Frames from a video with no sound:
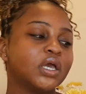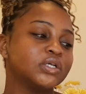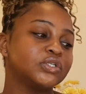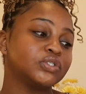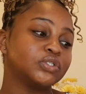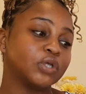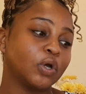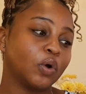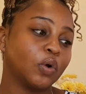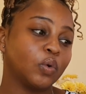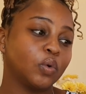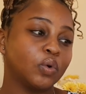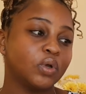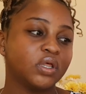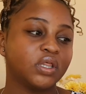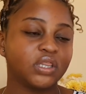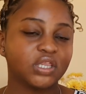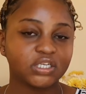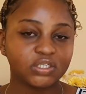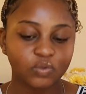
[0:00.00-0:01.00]
So
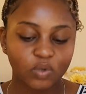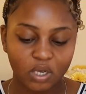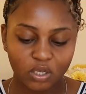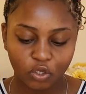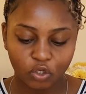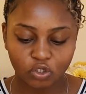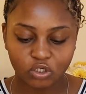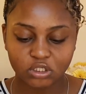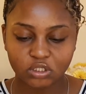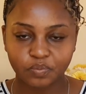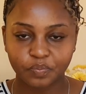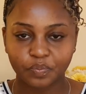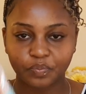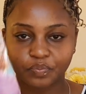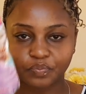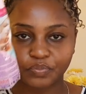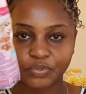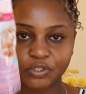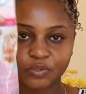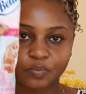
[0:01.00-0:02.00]
this one you just
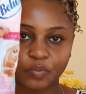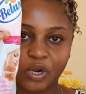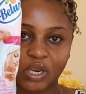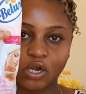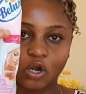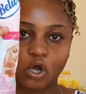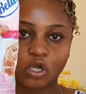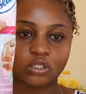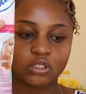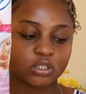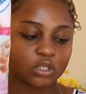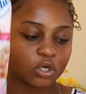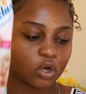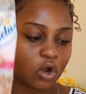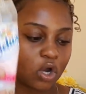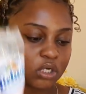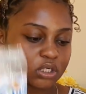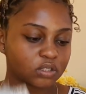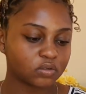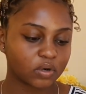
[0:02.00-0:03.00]
spray it onto the
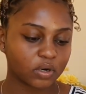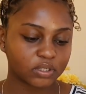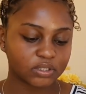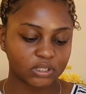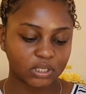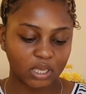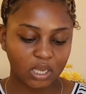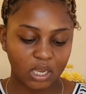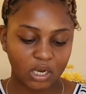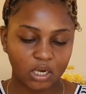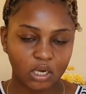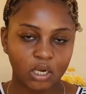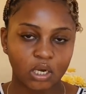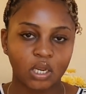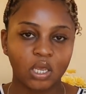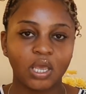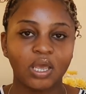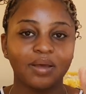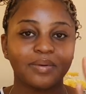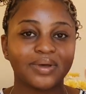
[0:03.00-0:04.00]
cotton rounds again,
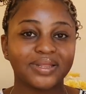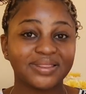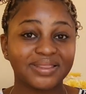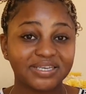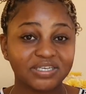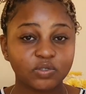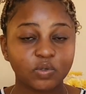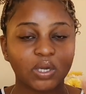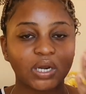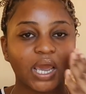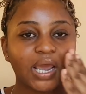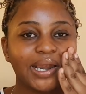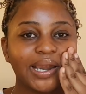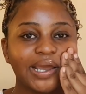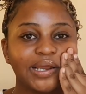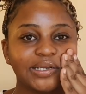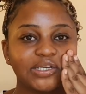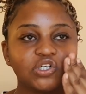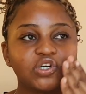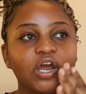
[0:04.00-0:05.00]
and this one I
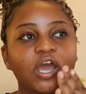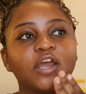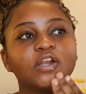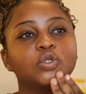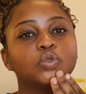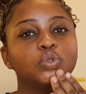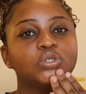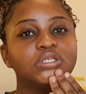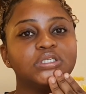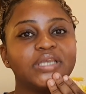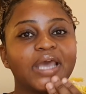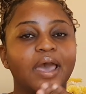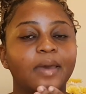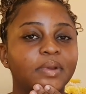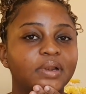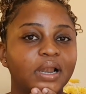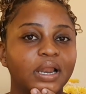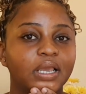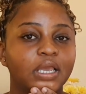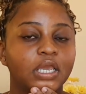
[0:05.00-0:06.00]
like try to dab
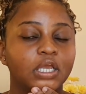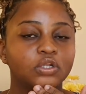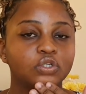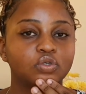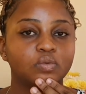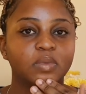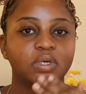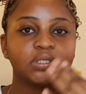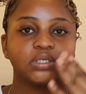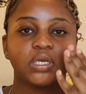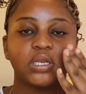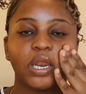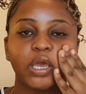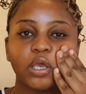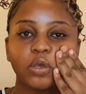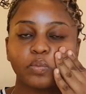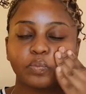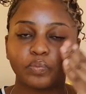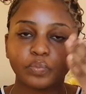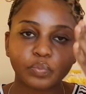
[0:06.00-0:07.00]
it like into my skin, like
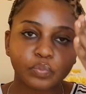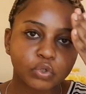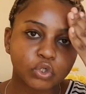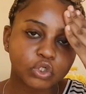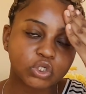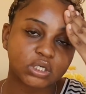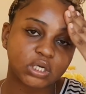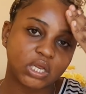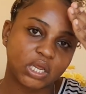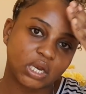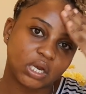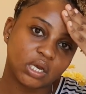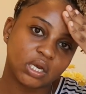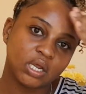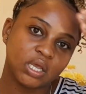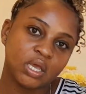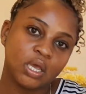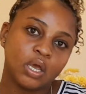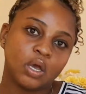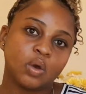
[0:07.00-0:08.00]
you push it in.
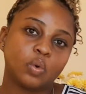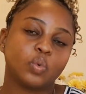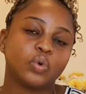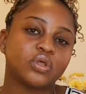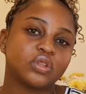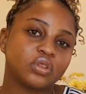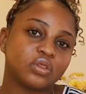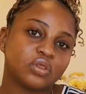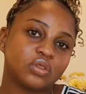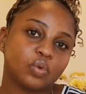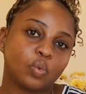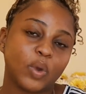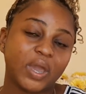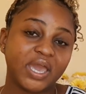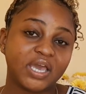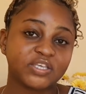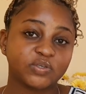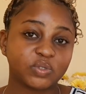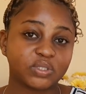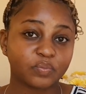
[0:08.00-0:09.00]
With
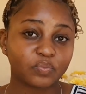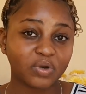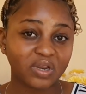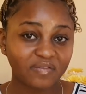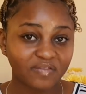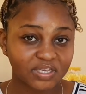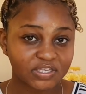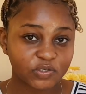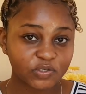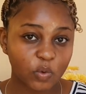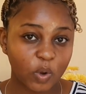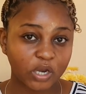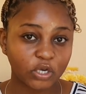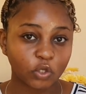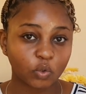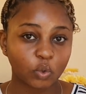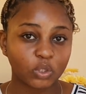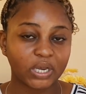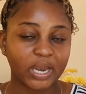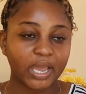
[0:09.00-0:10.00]
whereas with the previous one
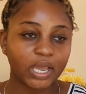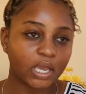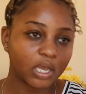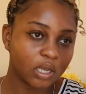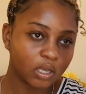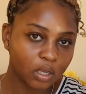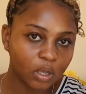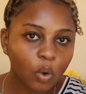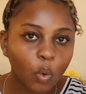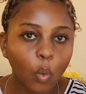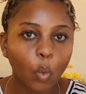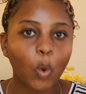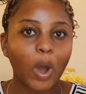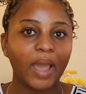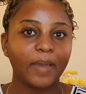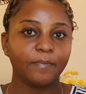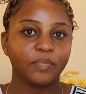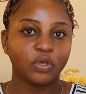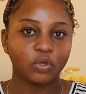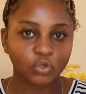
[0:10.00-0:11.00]
you would like
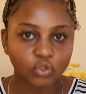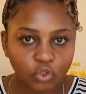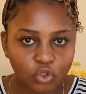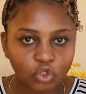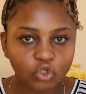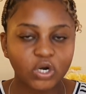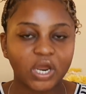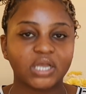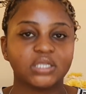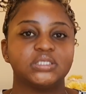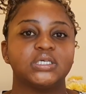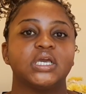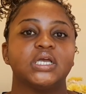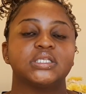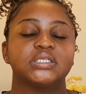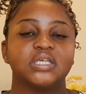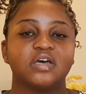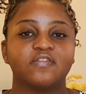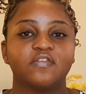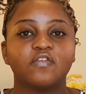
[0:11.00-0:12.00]
wipe because you're trying to get
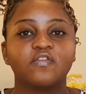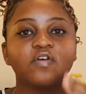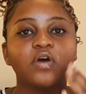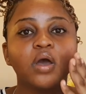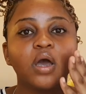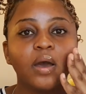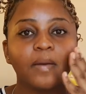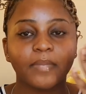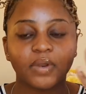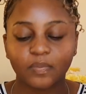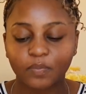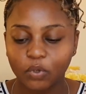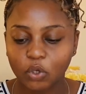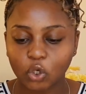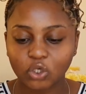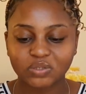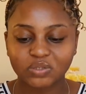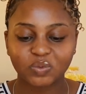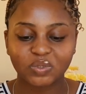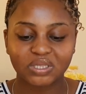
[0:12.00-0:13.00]
stuff off, but
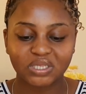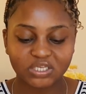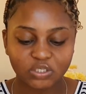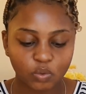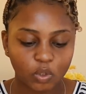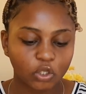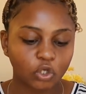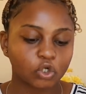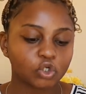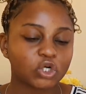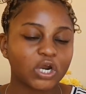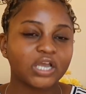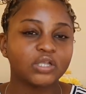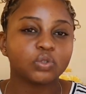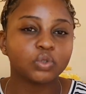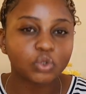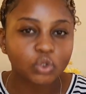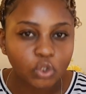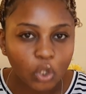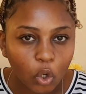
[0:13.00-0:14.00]
because with this one you're trying
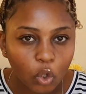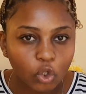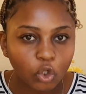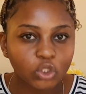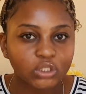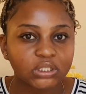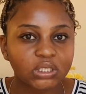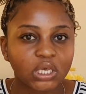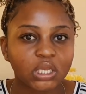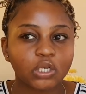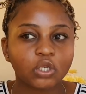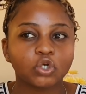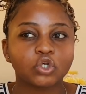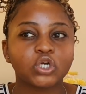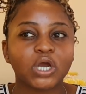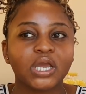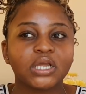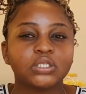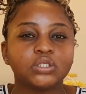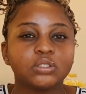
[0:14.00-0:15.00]
to tone your skin, you're
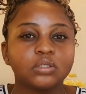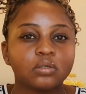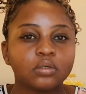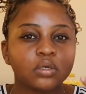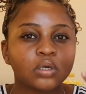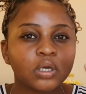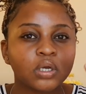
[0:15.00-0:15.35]
trying to